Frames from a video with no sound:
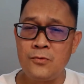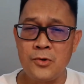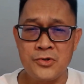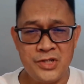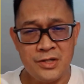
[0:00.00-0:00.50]

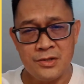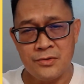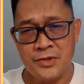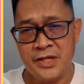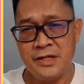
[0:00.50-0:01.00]
watching
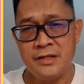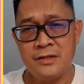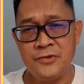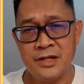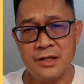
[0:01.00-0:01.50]
the rain
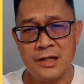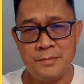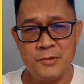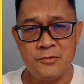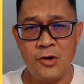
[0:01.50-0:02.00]
with a
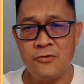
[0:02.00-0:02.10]
cup of